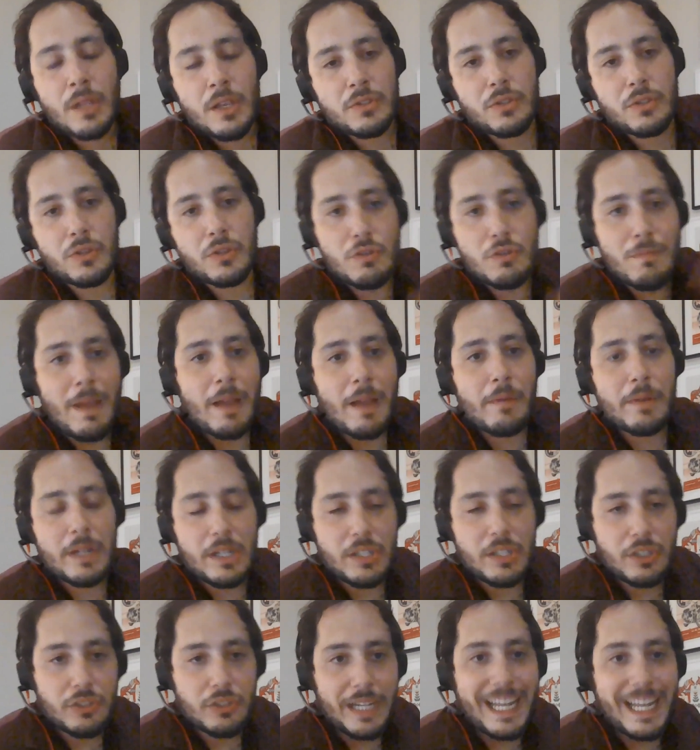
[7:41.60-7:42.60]
So you might want
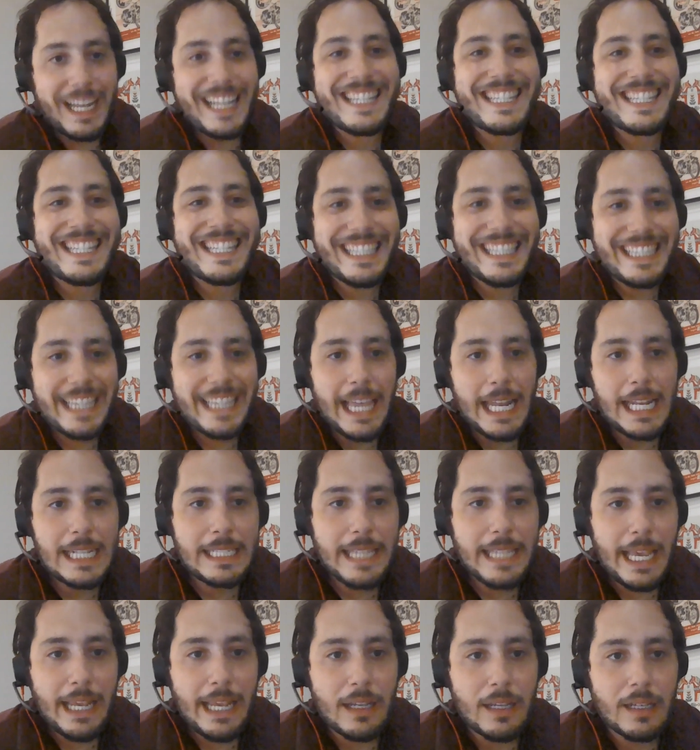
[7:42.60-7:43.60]
to create synthetic
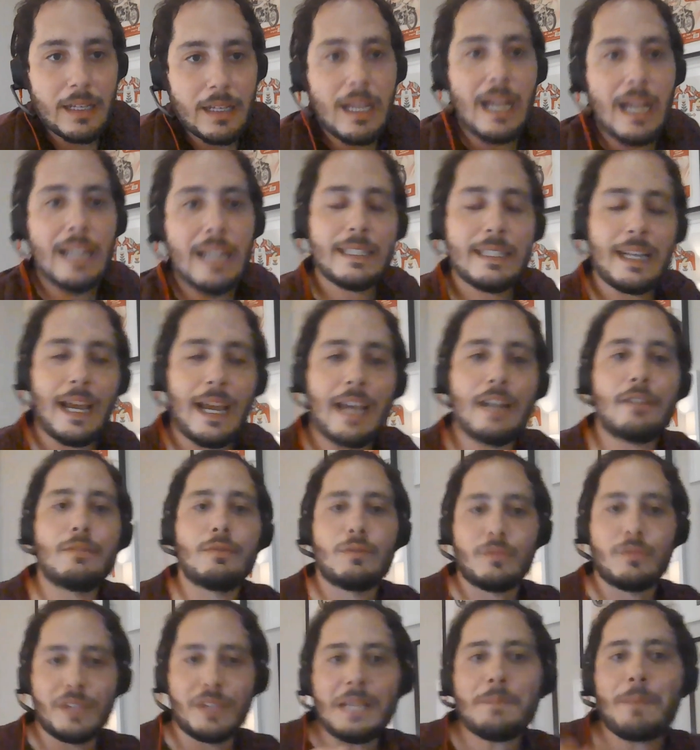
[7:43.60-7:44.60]
data, kind of
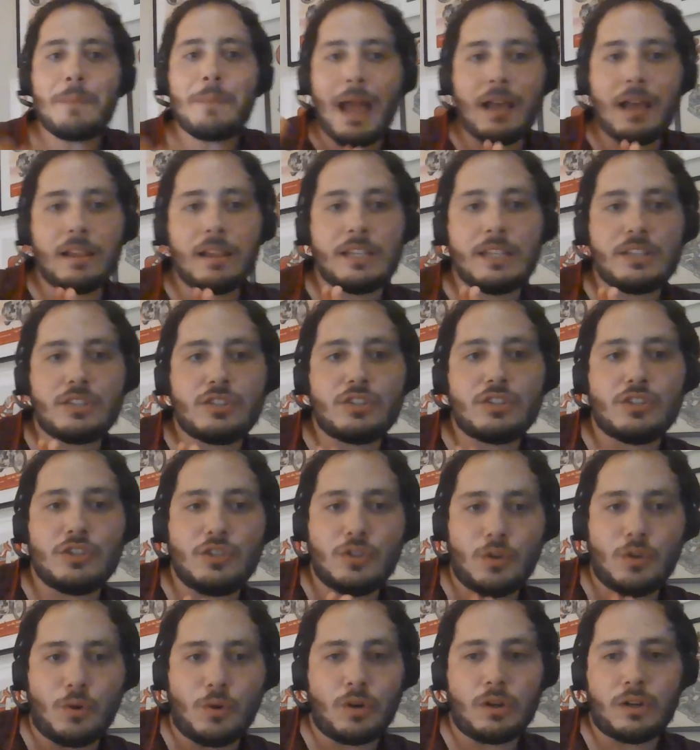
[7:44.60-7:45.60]
rebalance
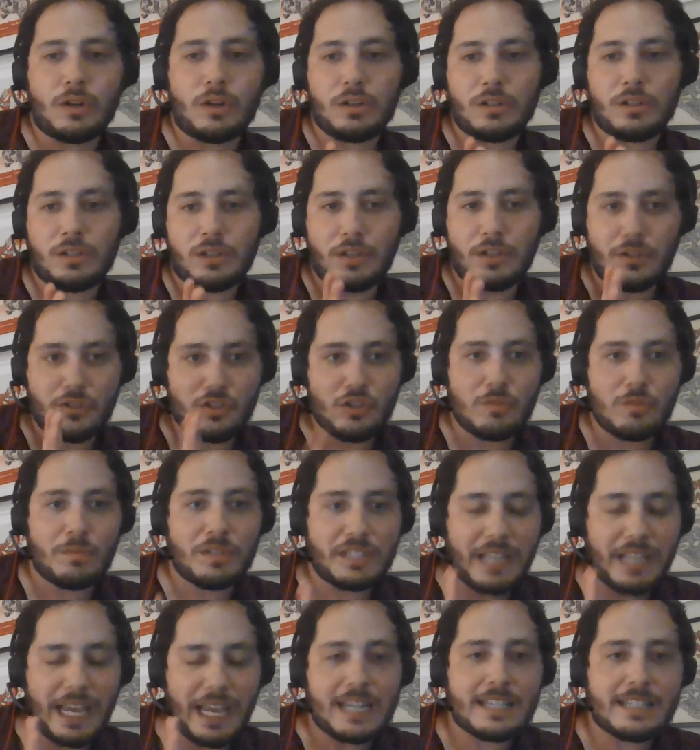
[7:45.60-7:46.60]
your
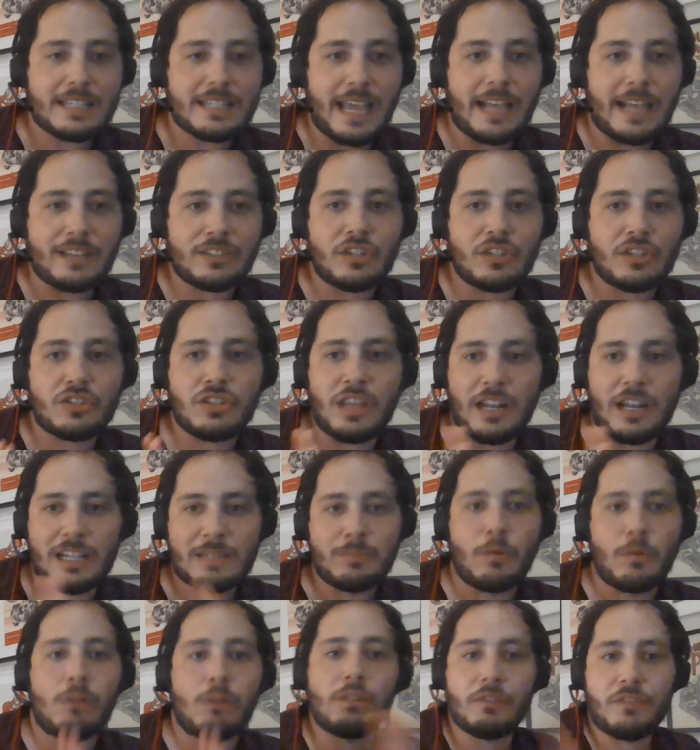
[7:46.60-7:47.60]
consumer data set such that
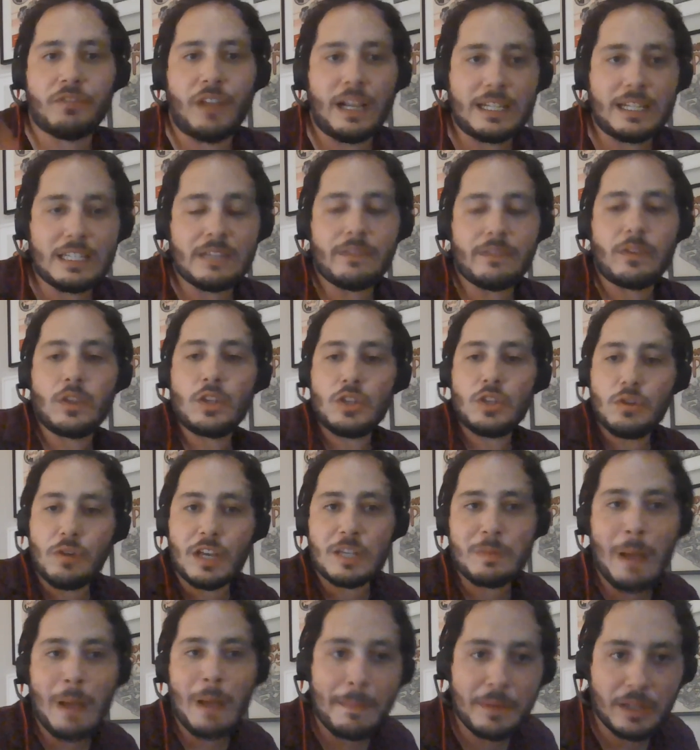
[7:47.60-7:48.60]
it's more reflective of the
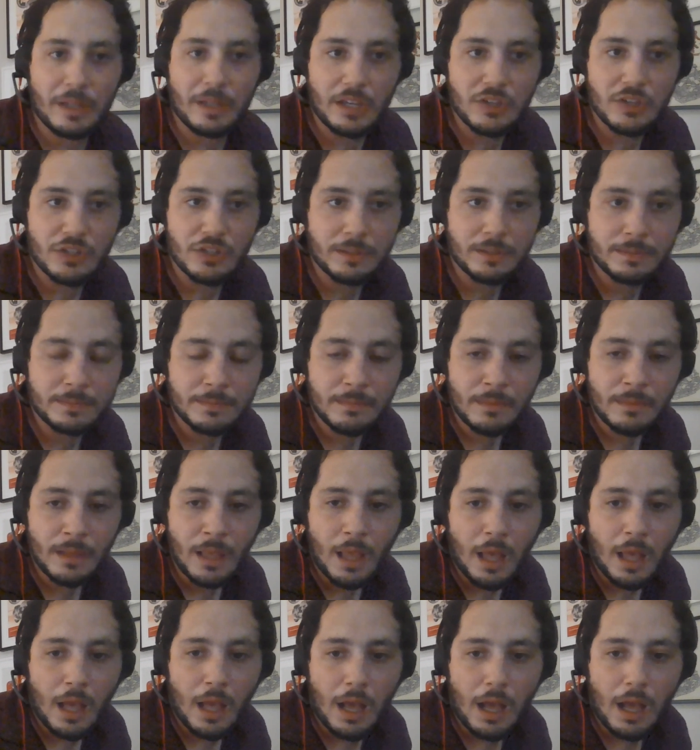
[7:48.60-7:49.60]
U.S. population,
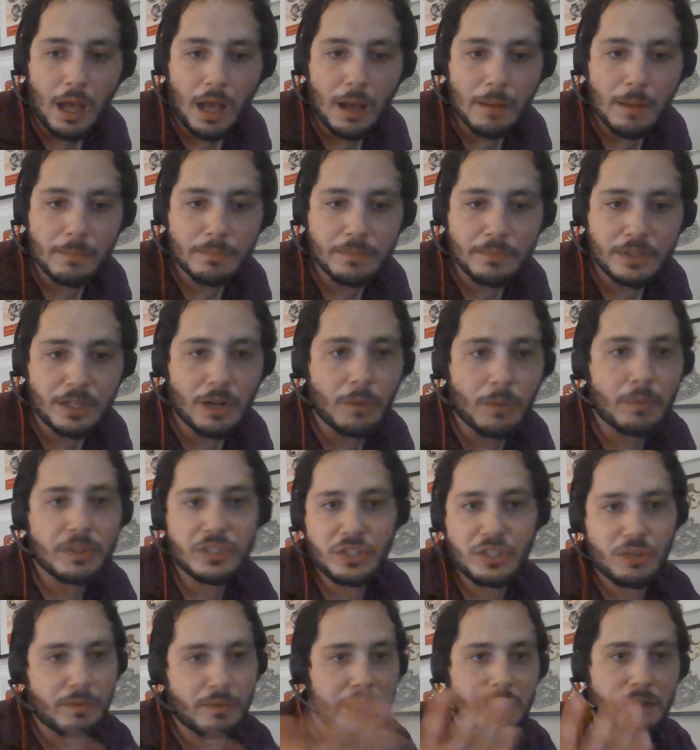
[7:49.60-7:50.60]

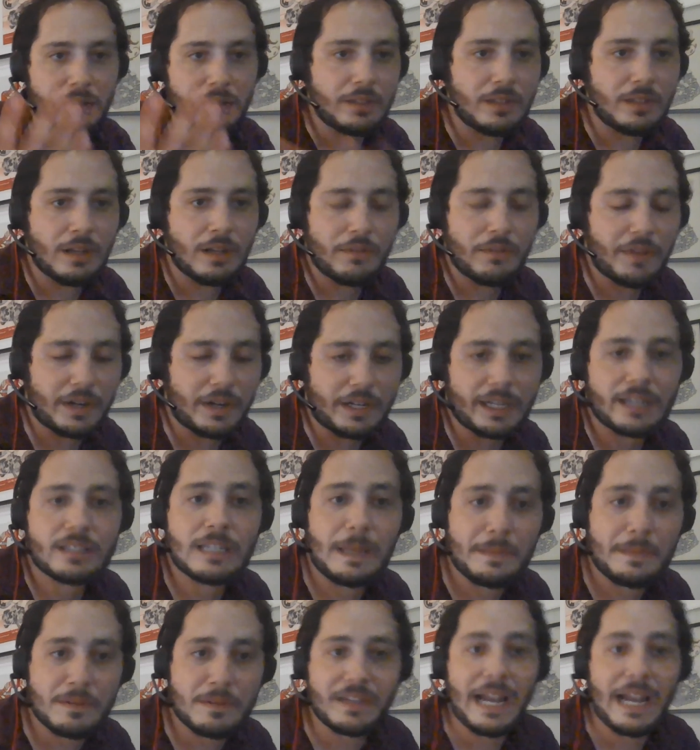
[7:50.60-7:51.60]
when doing, various
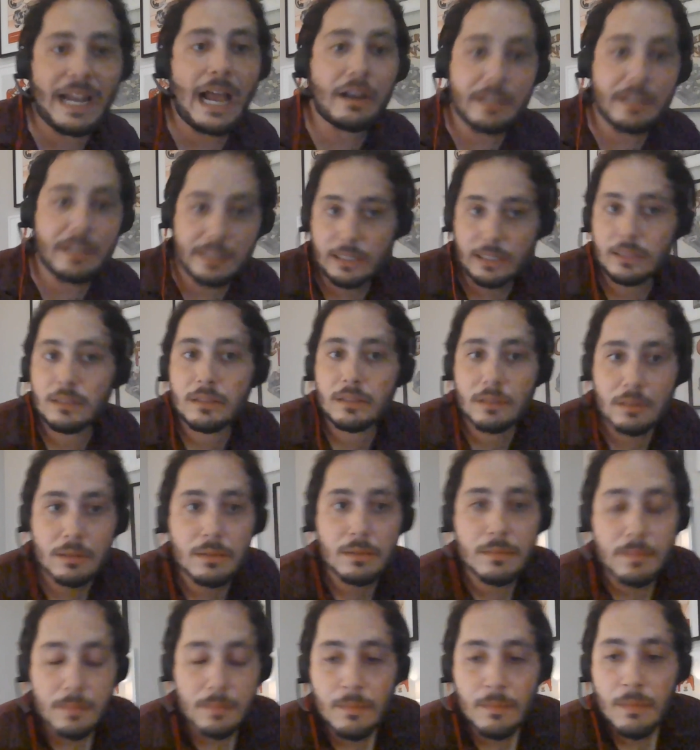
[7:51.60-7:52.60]
types of analysis.
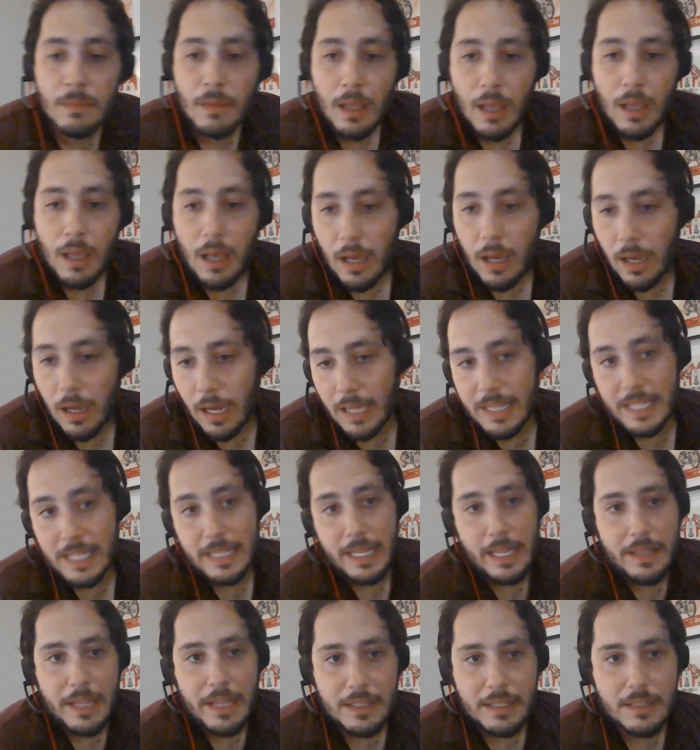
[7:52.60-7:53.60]
I
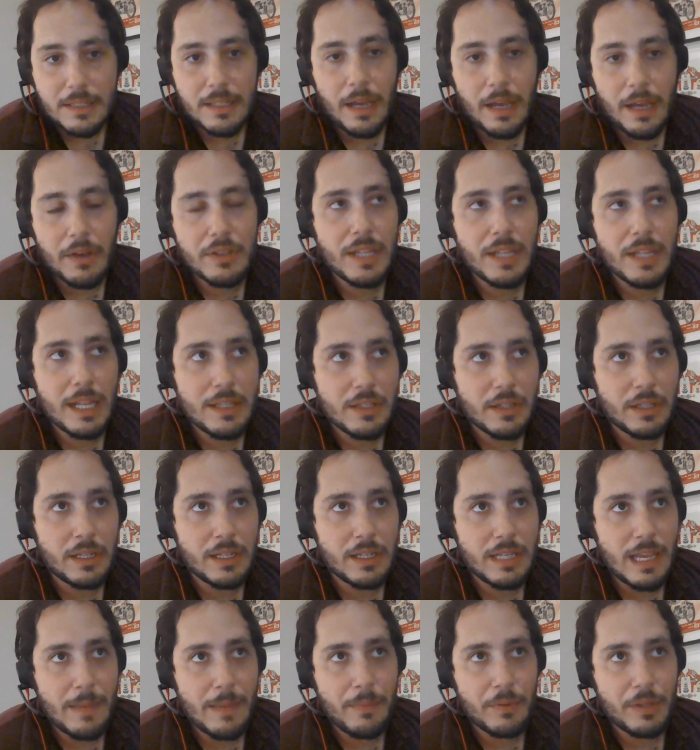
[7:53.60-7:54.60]
think that's a good
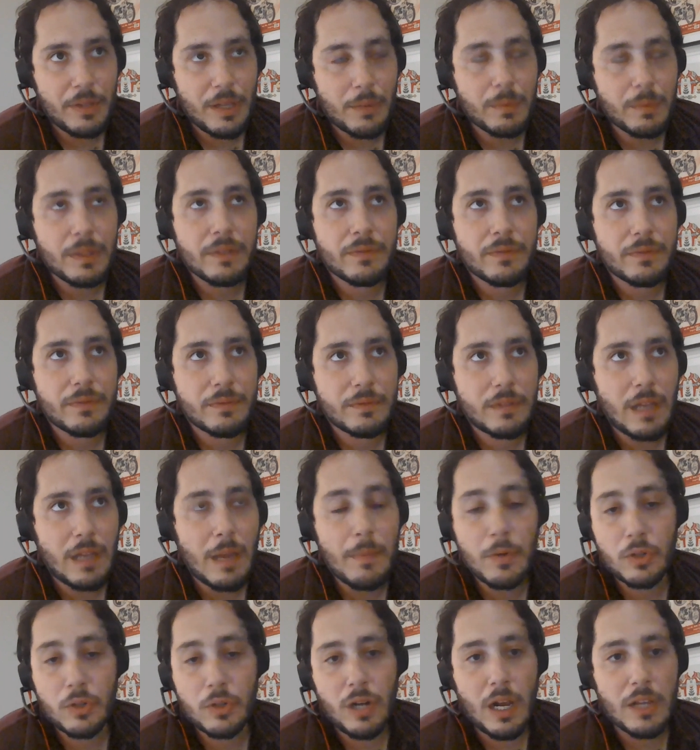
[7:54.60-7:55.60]
example that we've
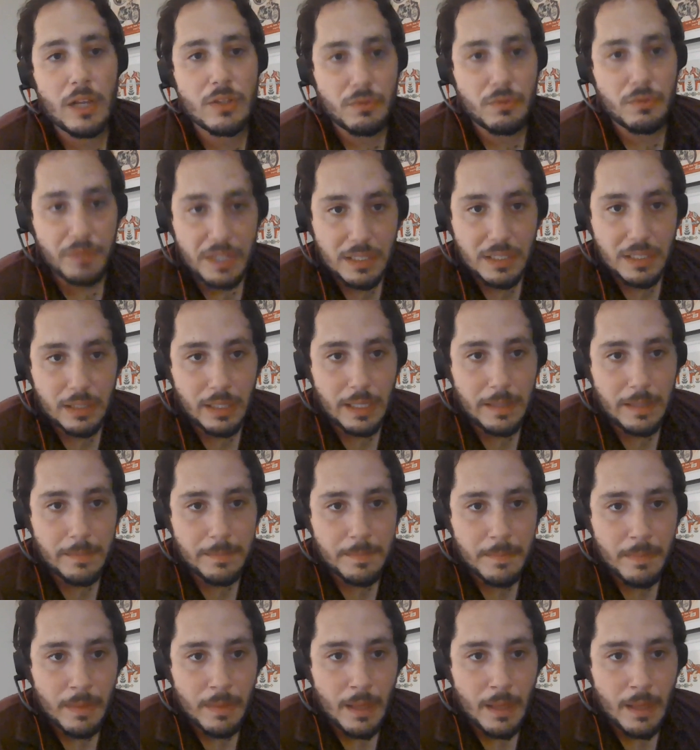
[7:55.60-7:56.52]
come across recently.